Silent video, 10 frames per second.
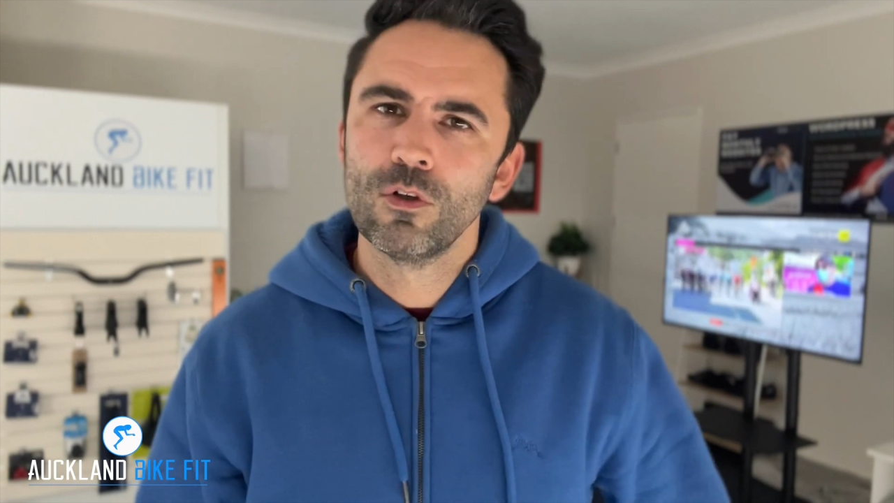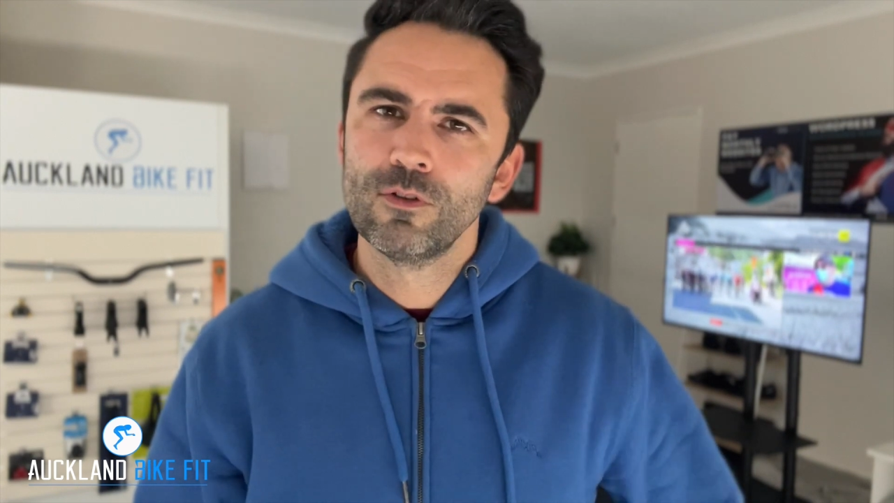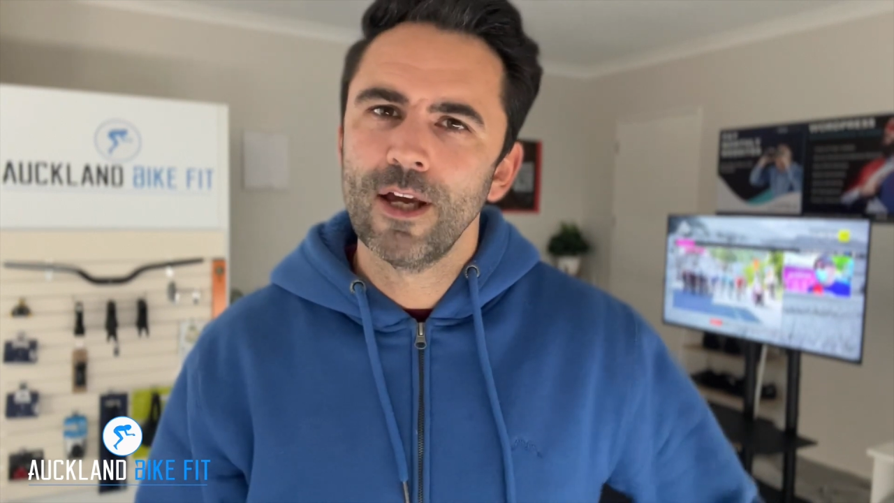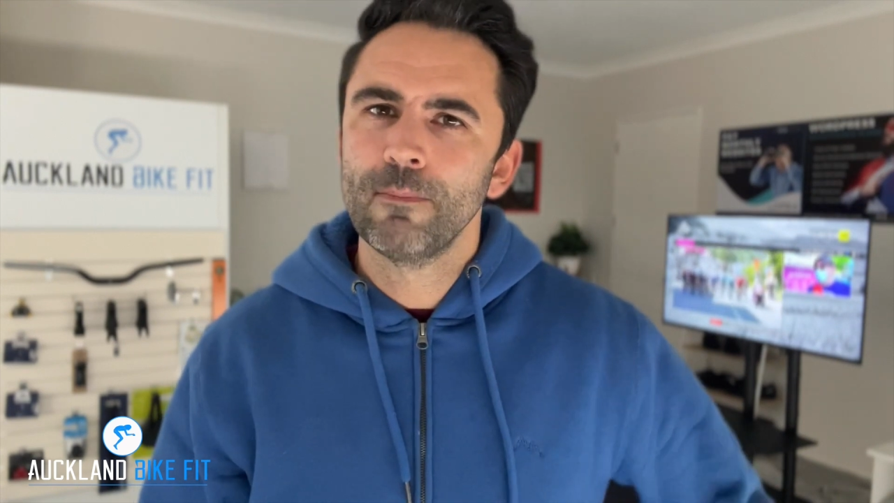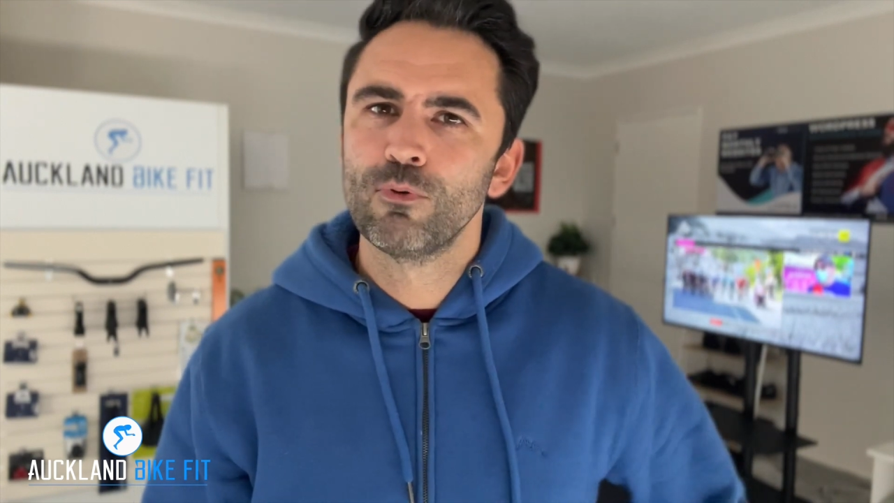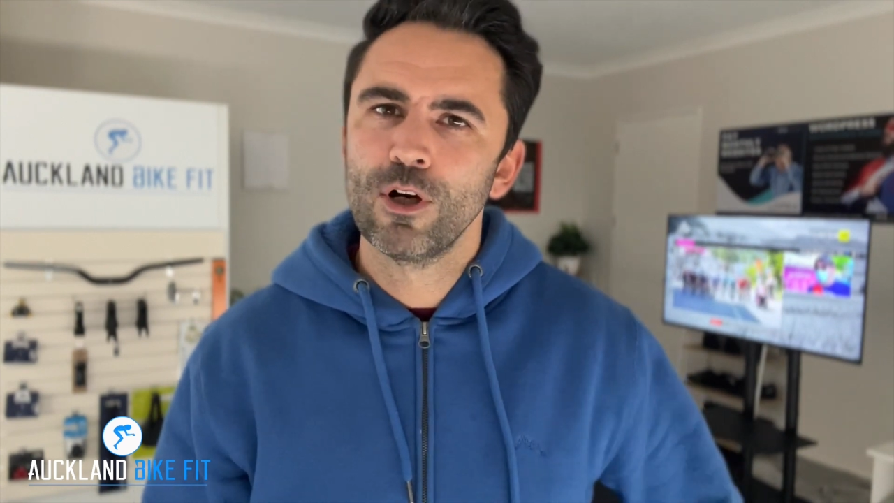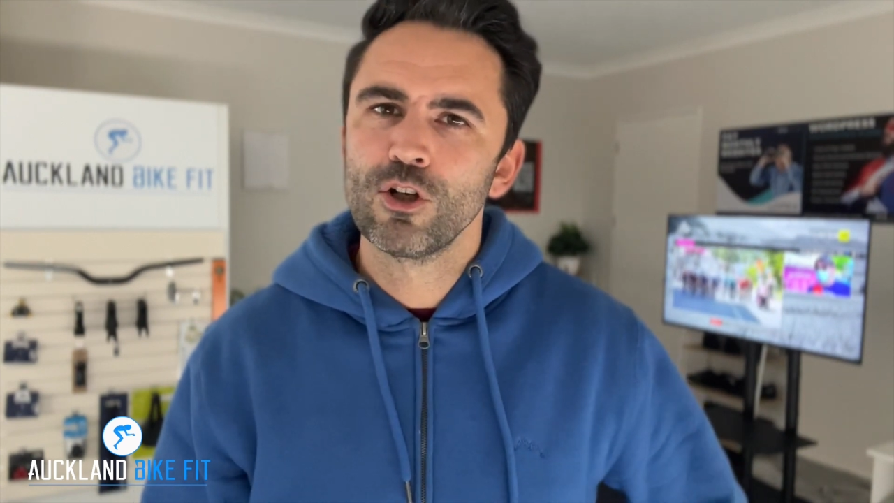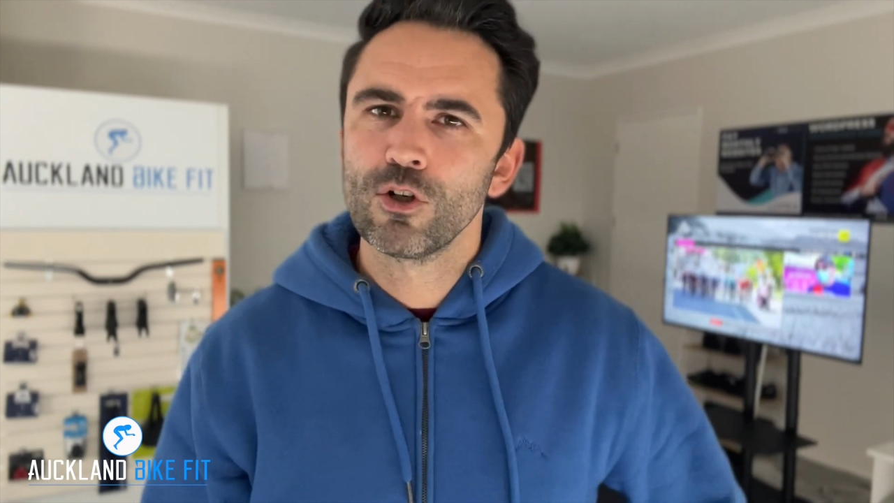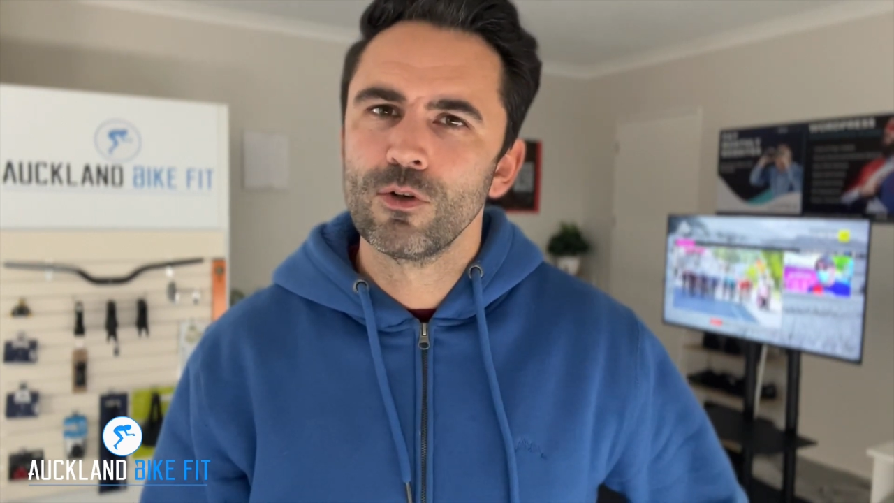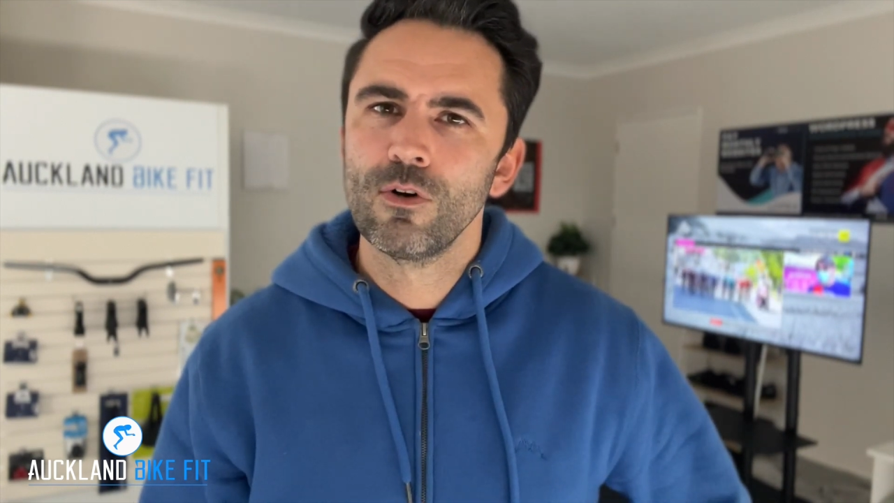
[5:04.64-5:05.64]
take
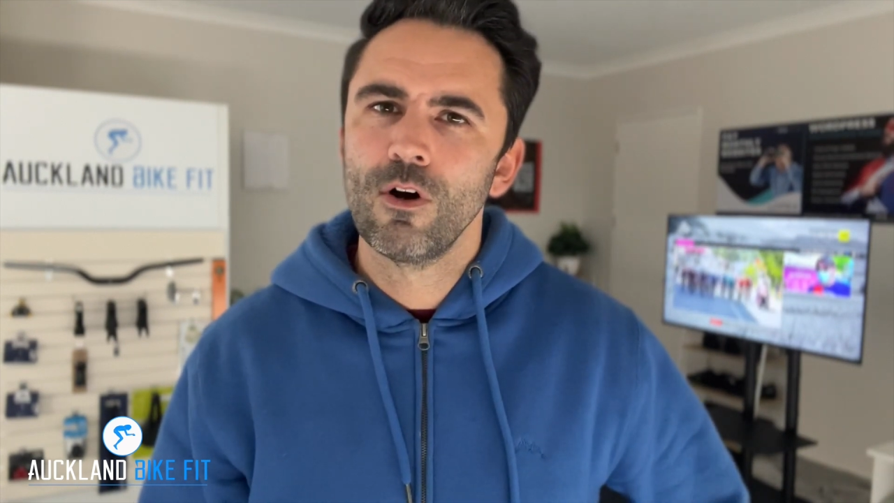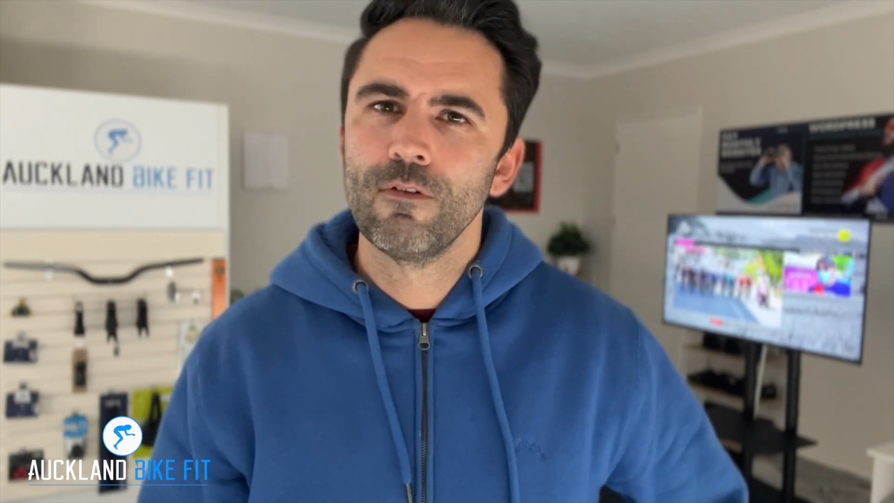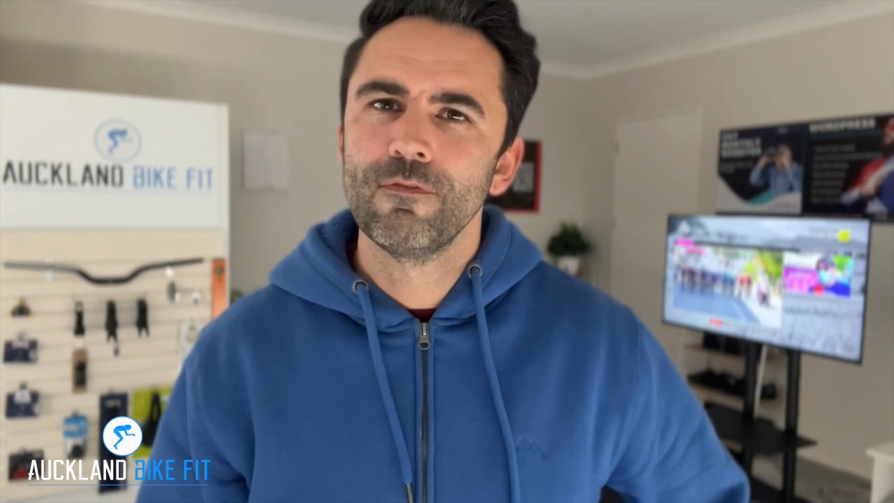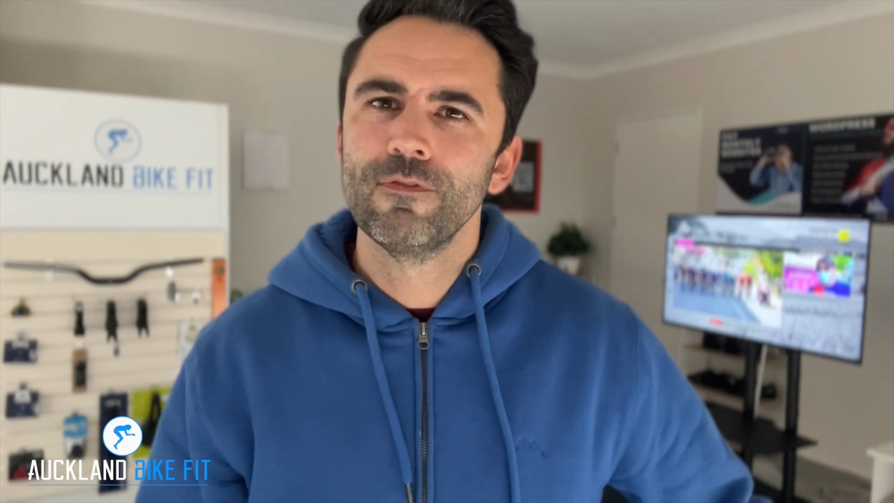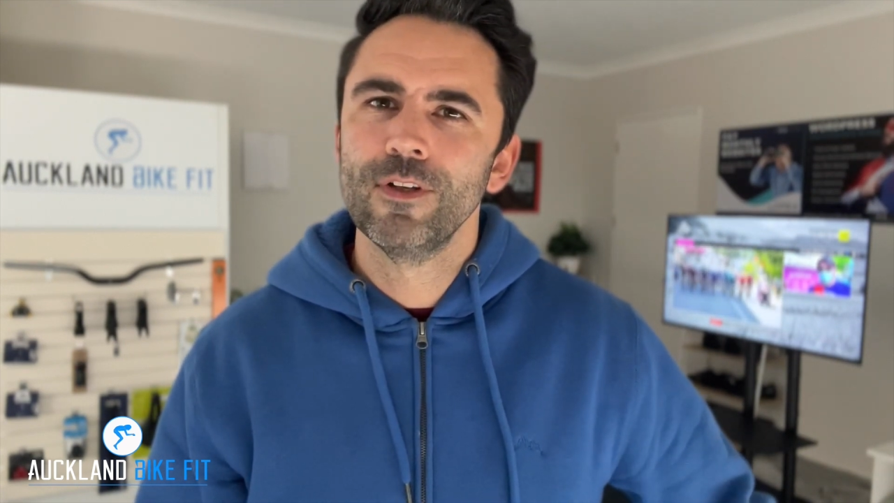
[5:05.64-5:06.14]
pressure off